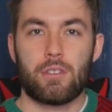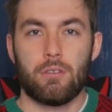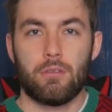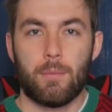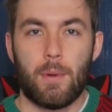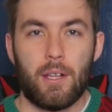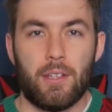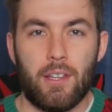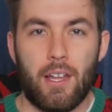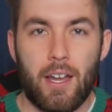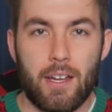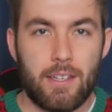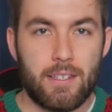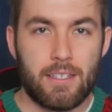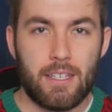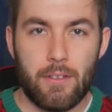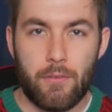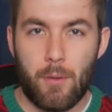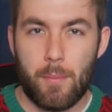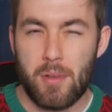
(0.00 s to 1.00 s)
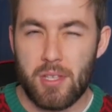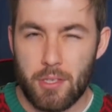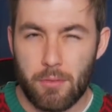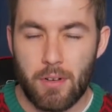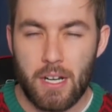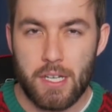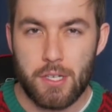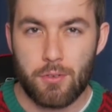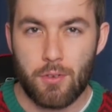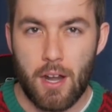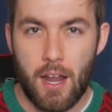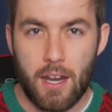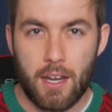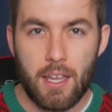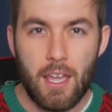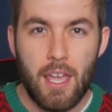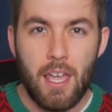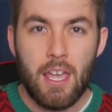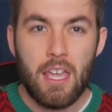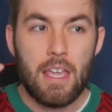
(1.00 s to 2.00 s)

to them online, see if I'm on the right track.